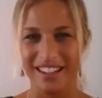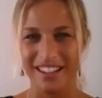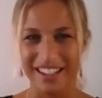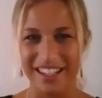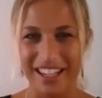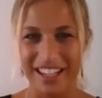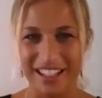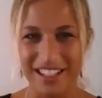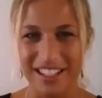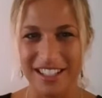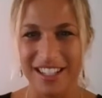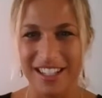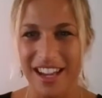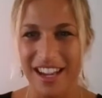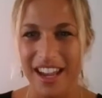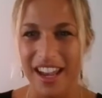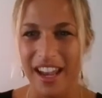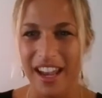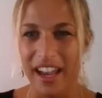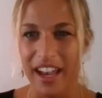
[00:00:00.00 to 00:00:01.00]
Yes.
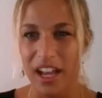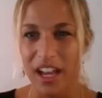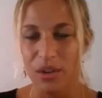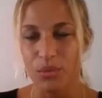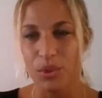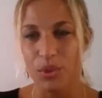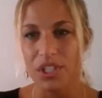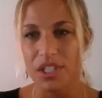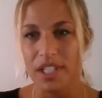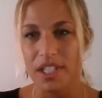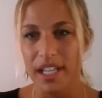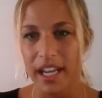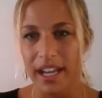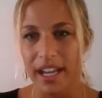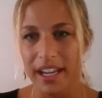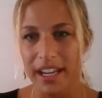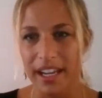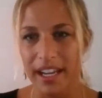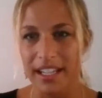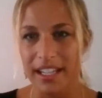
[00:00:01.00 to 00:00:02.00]
And yeah. Would you
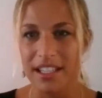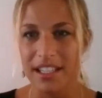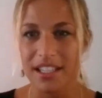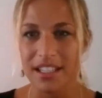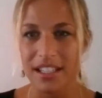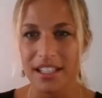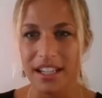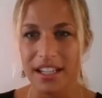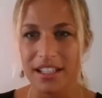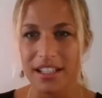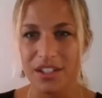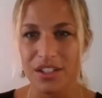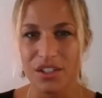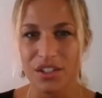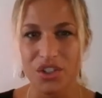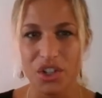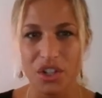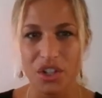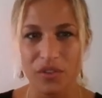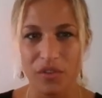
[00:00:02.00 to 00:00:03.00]
say it's
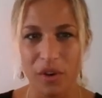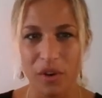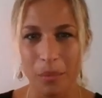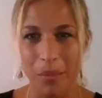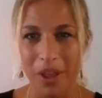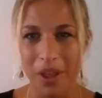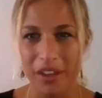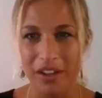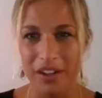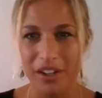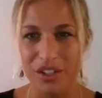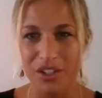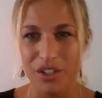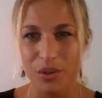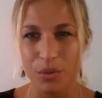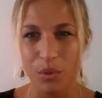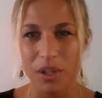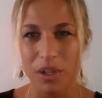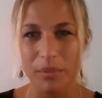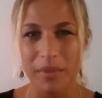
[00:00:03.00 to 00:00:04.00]
just for mothers,
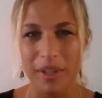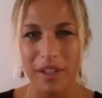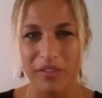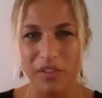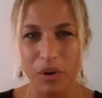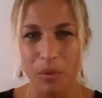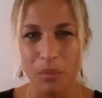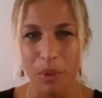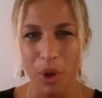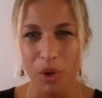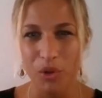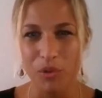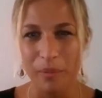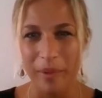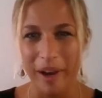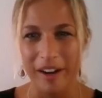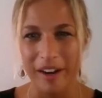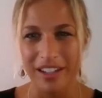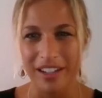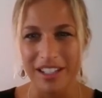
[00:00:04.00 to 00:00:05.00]
or would it be for both
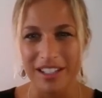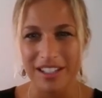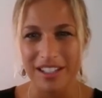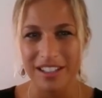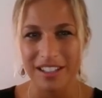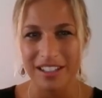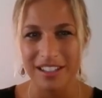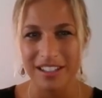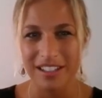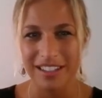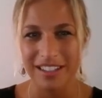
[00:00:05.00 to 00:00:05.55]
parents?